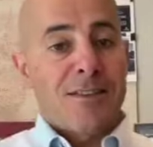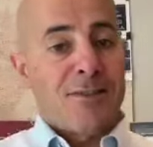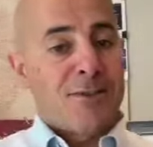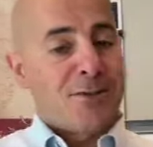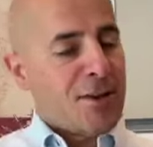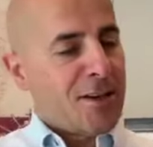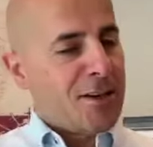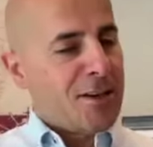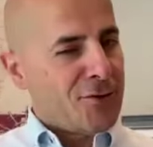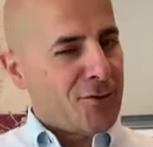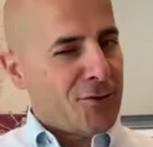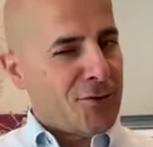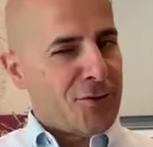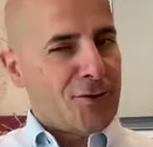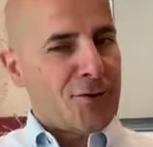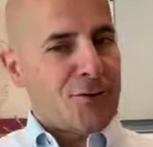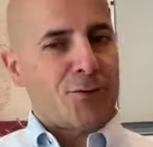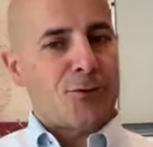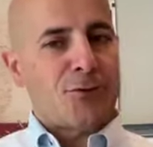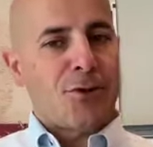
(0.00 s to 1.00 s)
It's an interesting
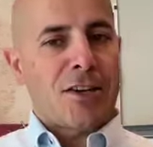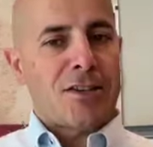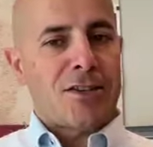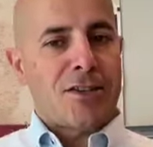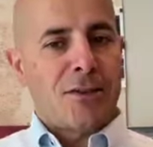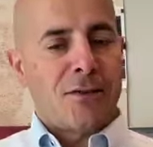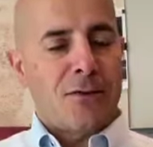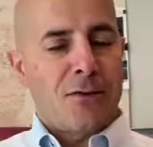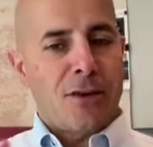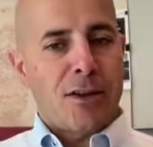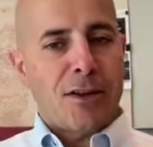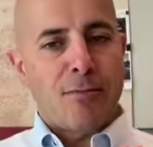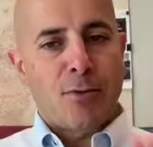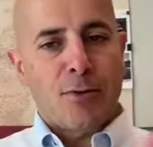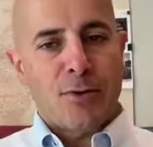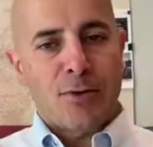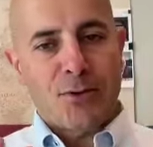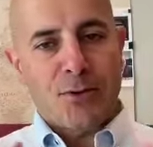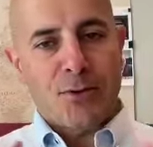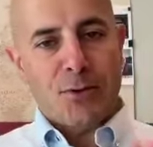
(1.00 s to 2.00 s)
introduction if you think about
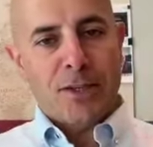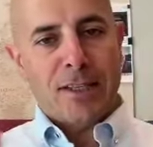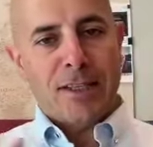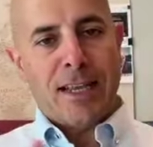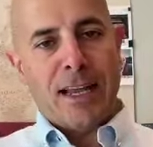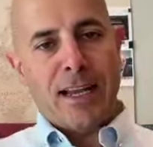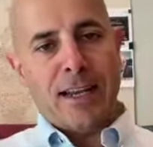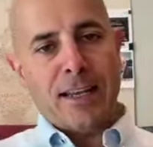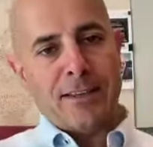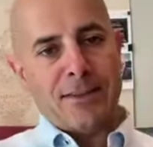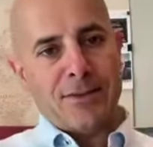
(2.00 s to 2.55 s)
storytelling.